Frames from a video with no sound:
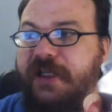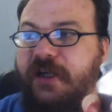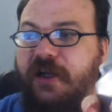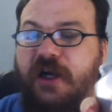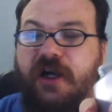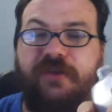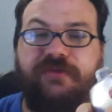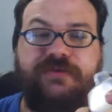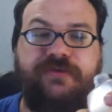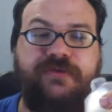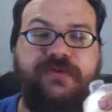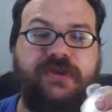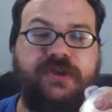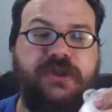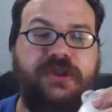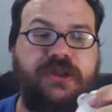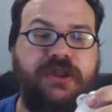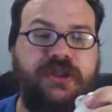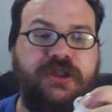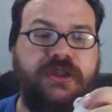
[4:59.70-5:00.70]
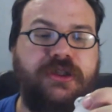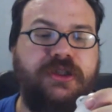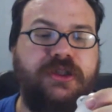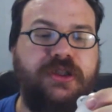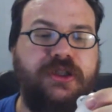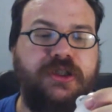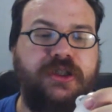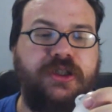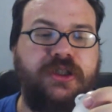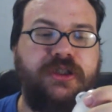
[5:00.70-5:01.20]
take it off.
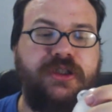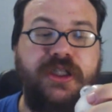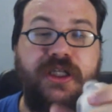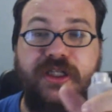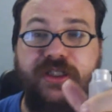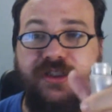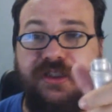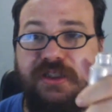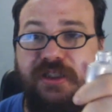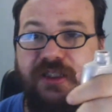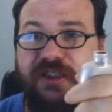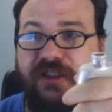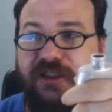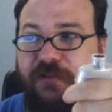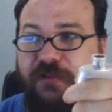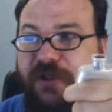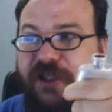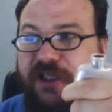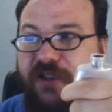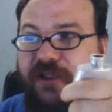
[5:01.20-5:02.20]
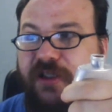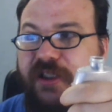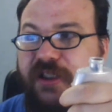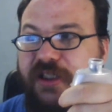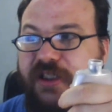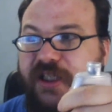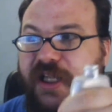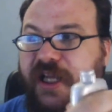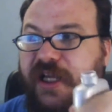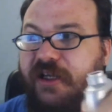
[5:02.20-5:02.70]
Now this needs to be
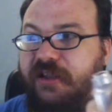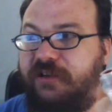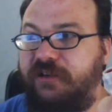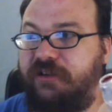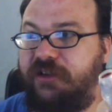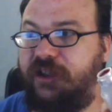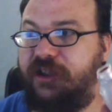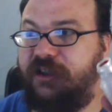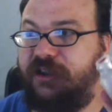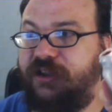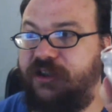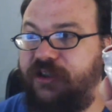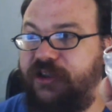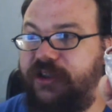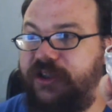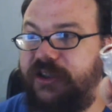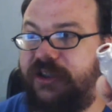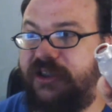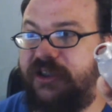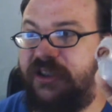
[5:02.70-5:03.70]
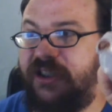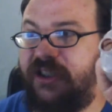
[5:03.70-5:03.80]
cleaned out. As you can